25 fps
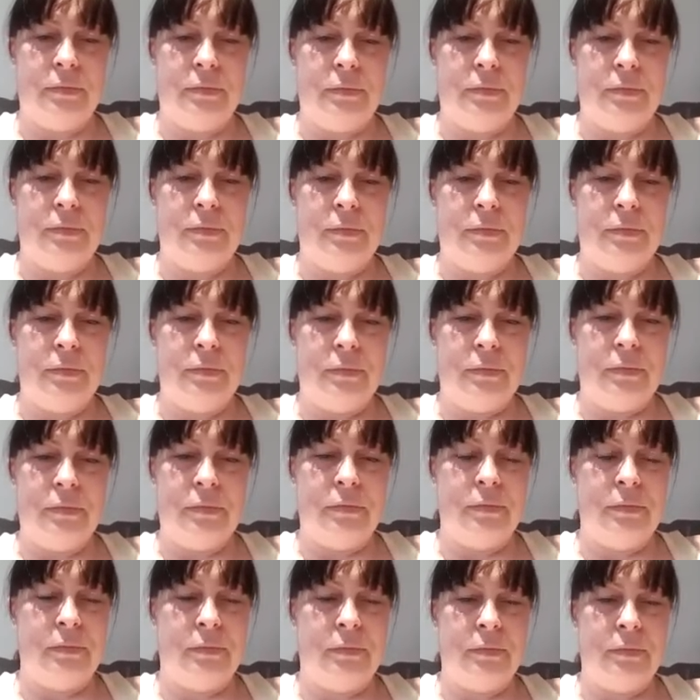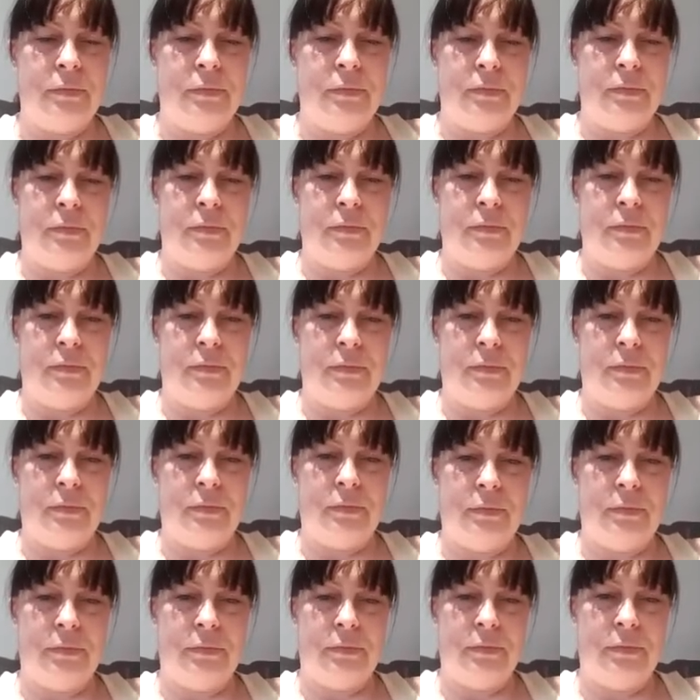
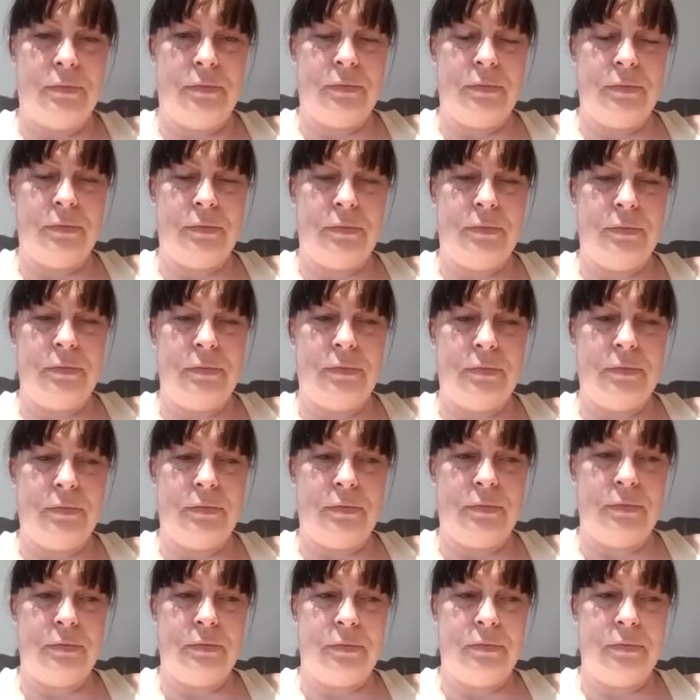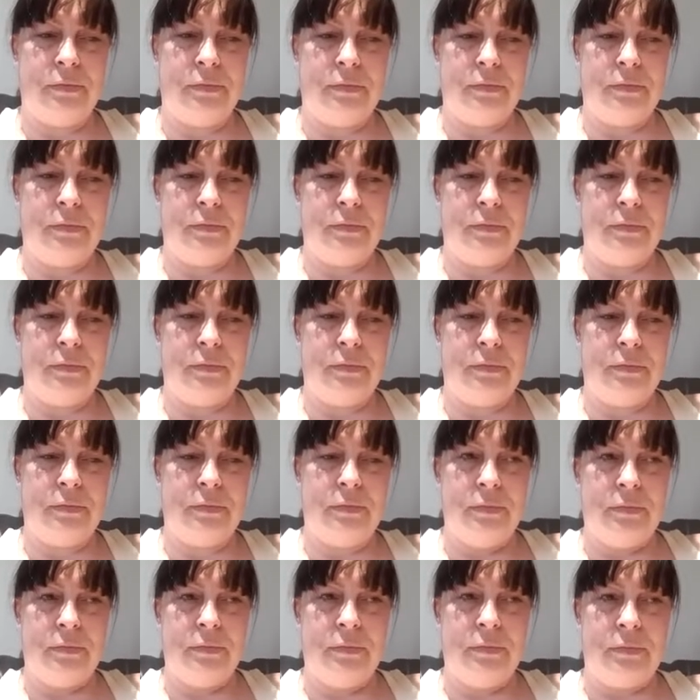
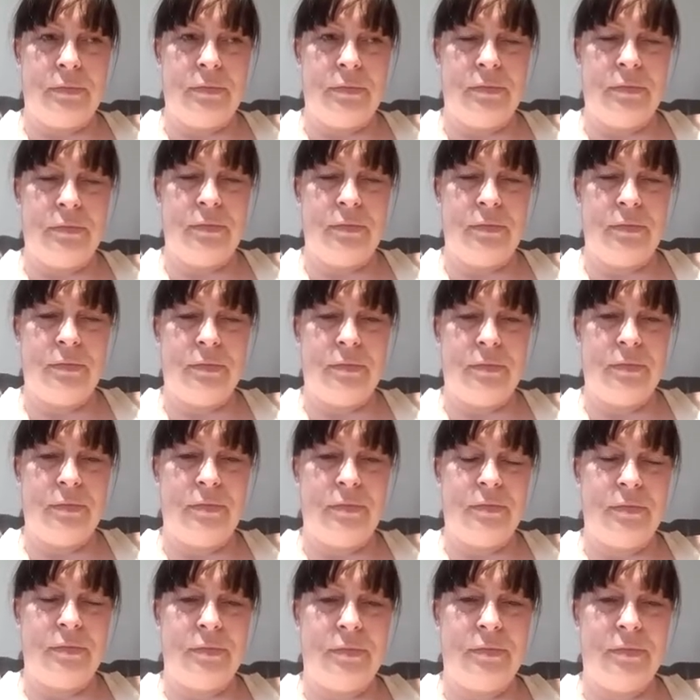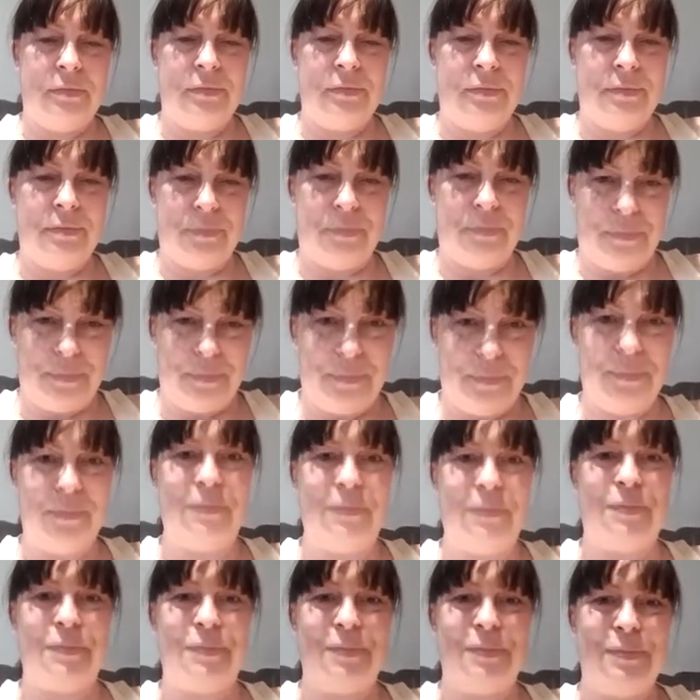
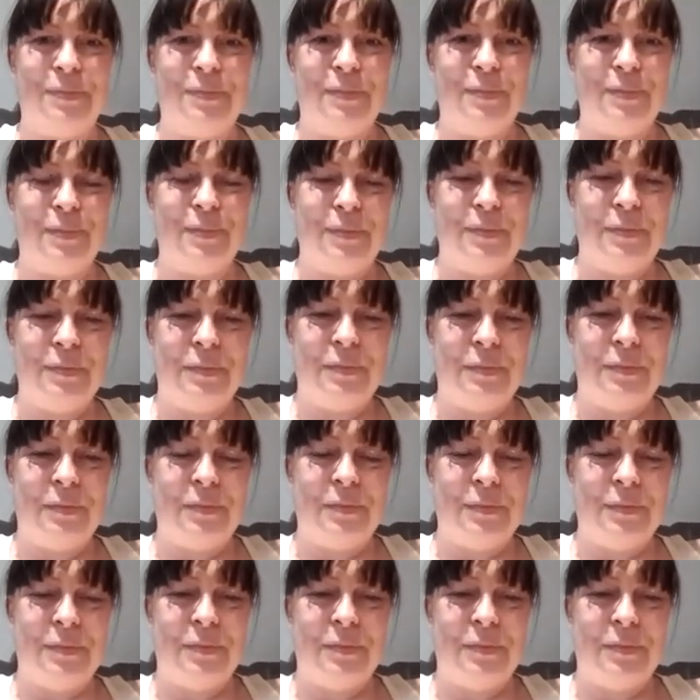(silent)